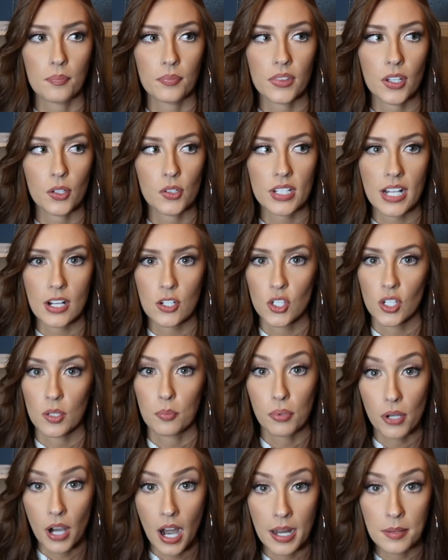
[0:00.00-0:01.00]
There was actually
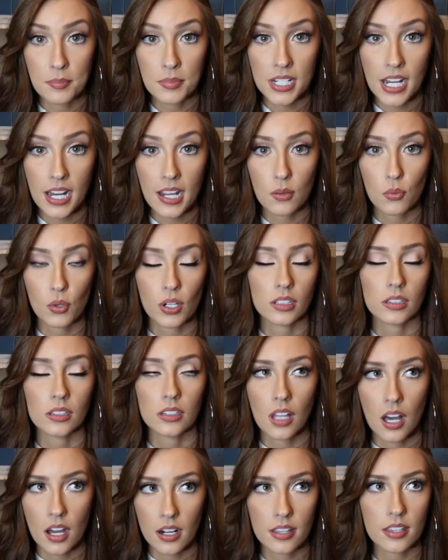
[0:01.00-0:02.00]
Prime Day where a
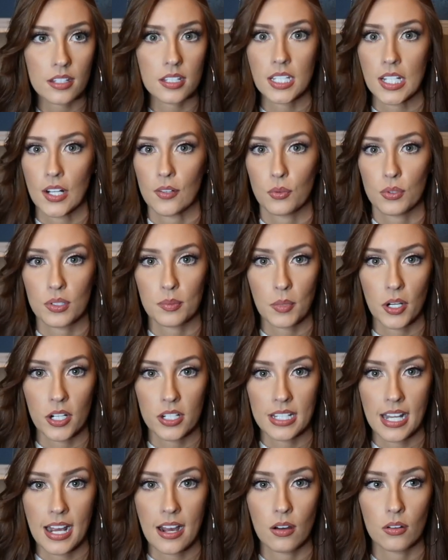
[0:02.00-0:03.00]
lot of the stuff was
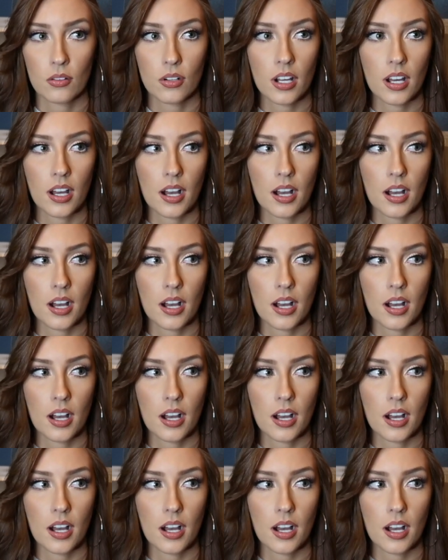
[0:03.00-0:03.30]
marked down.